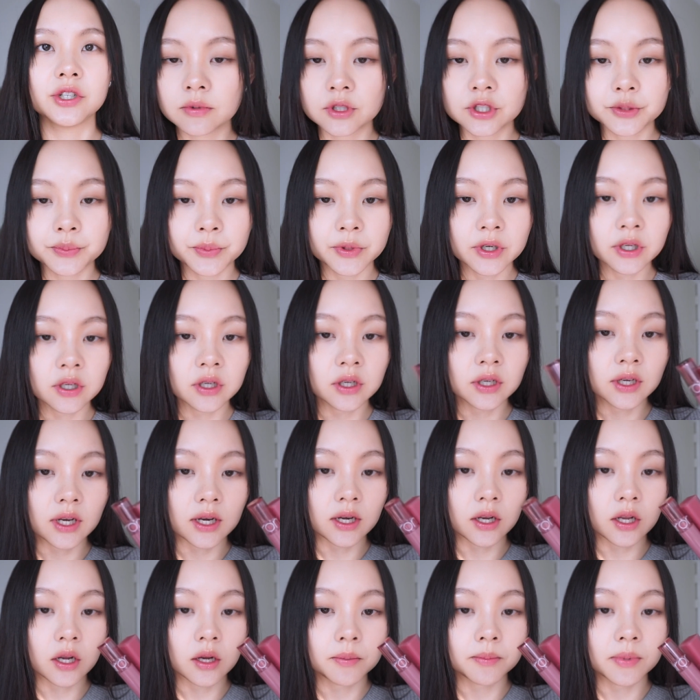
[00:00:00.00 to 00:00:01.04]
Looks pretty good, and
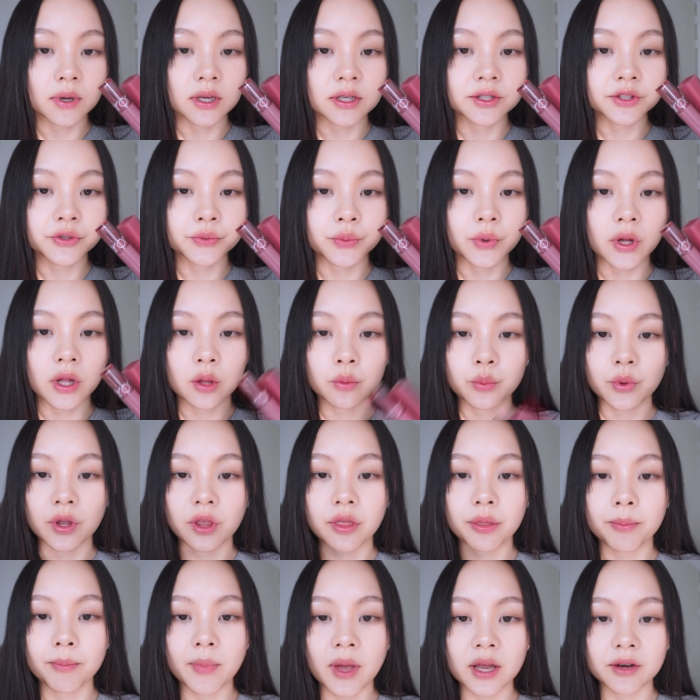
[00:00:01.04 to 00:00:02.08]
it combines well
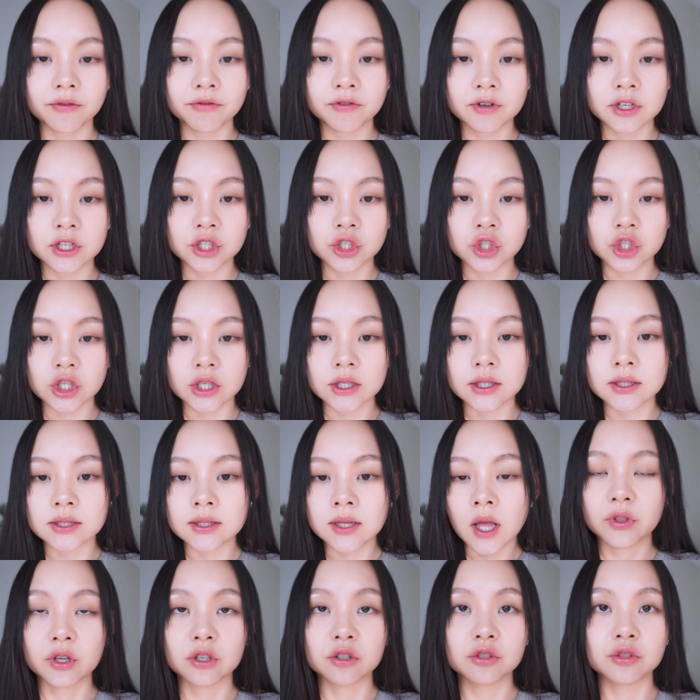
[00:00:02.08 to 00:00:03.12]
with matte finishes.
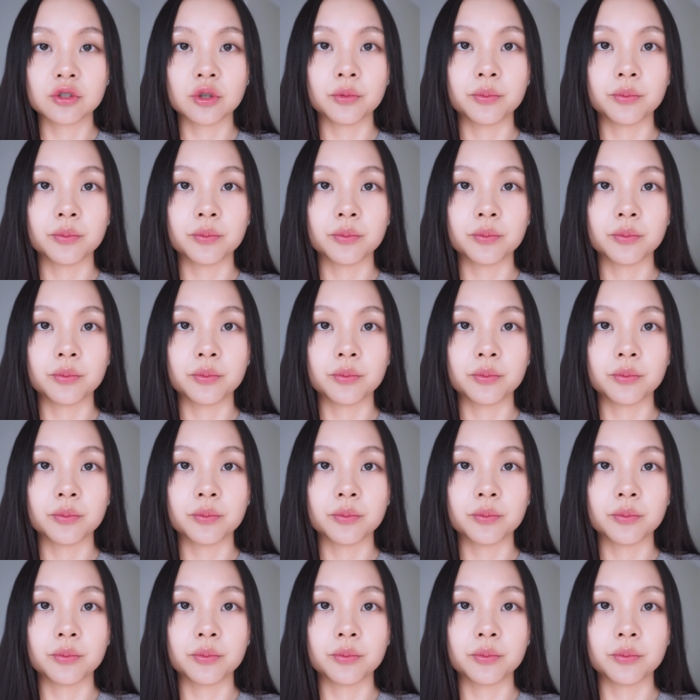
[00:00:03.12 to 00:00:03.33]
There's no